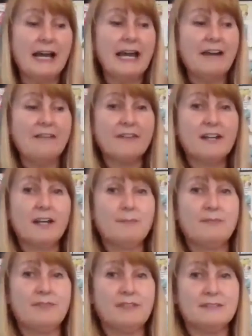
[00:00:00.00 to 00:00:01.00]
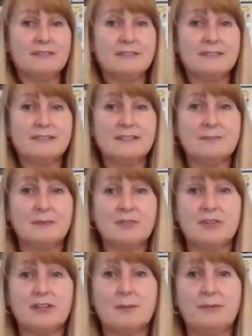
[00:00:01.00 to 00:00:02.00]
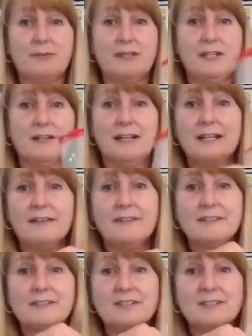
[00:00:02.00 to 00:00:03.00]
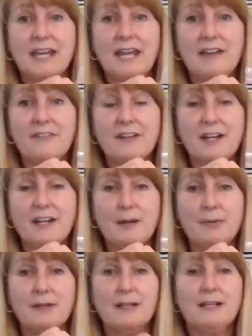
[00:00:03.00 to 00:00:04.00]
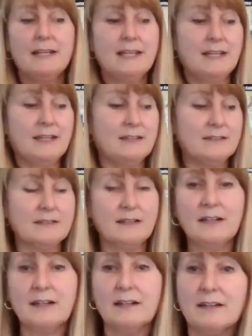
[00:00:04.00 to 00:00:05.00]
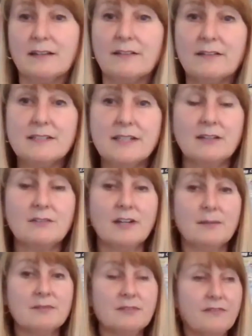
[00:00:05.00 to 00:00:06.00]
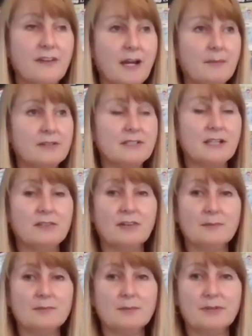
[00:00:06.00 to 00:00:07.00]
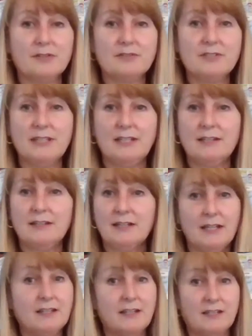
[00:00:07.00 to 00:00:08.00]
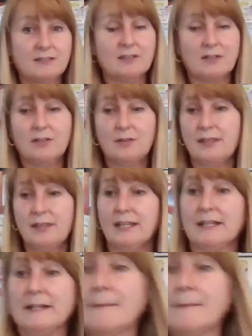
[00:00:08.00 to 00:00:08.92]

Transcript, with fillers: half a cup of this, this is just measuring cup in here. This is just a half a cup is uh, 10 grams of fiber, 10 grams of protein. It, it's a good thing.